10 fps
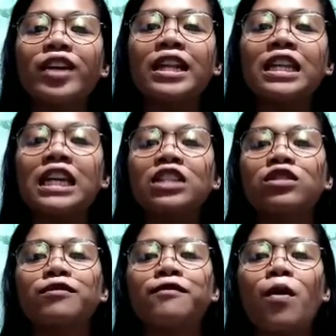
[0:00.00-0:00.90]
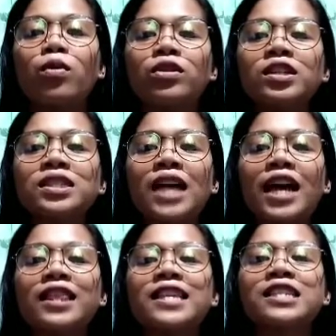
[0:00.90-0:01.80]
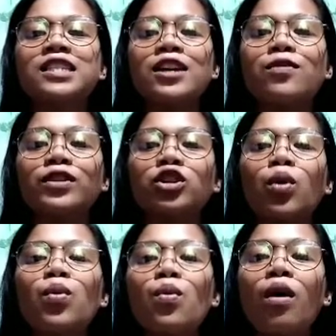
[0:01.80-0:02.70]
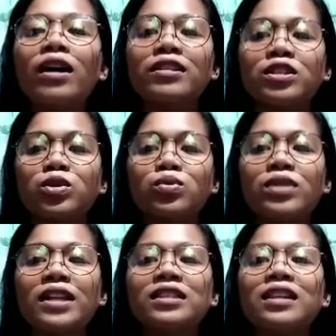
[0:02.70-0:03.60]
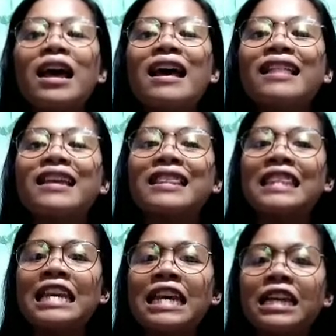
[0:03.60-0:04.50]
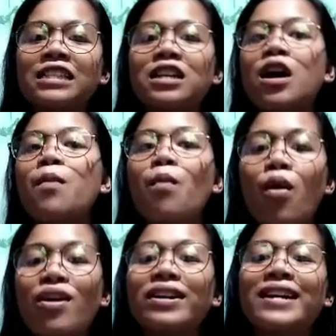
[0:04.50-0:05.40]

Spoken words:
they need to focus and distinguish who are the students that need more